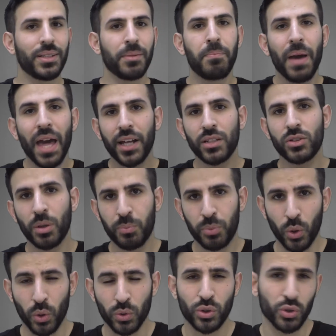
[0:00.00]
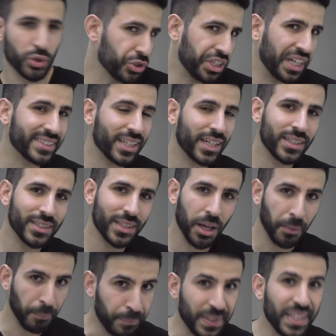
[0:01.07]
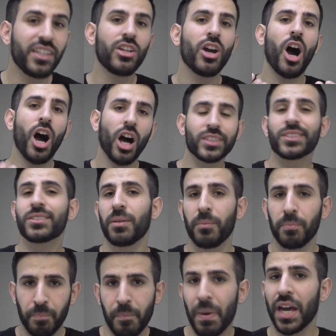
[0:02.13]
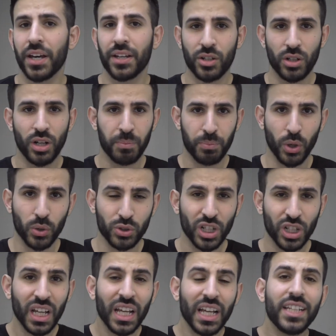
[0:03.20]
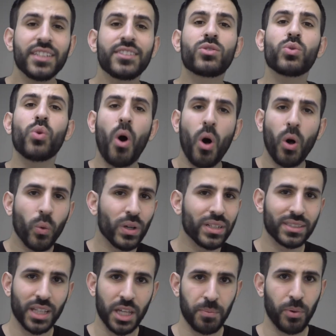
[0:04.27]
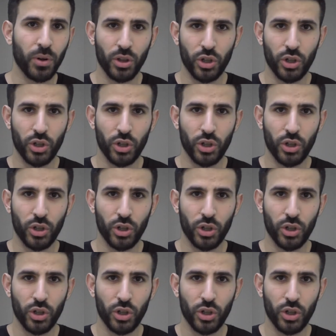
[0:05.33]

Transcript: the better approach, or should I say the beyond better approach, is to always keep on